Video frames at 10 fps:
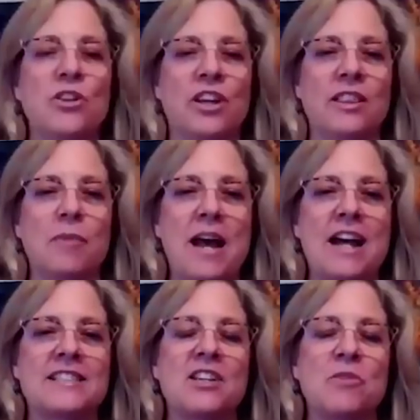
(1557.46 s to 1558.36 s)
when you look at the
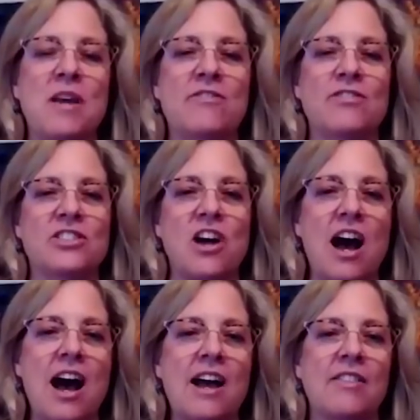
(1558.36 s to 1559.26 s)
bags that you made for
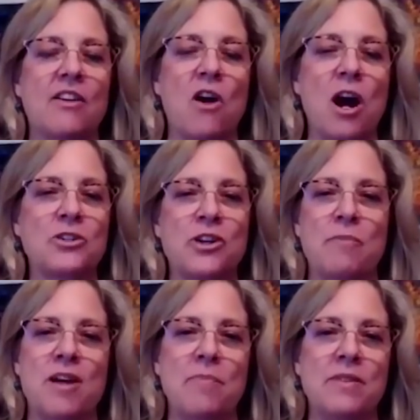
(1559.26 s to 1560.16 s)
Scott, they're all
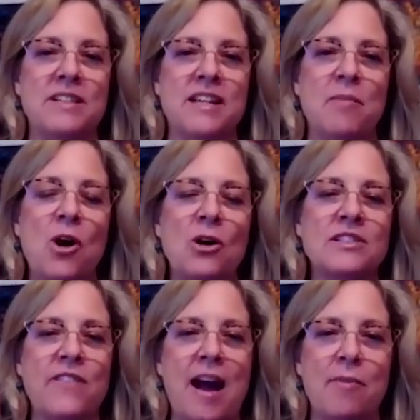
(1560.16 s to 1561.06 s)
trimmed up in the Tim
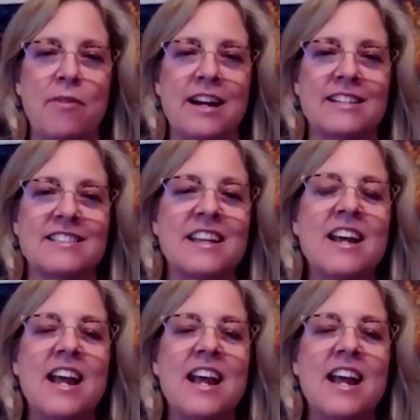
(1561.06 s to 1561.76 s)
Holtz fabrics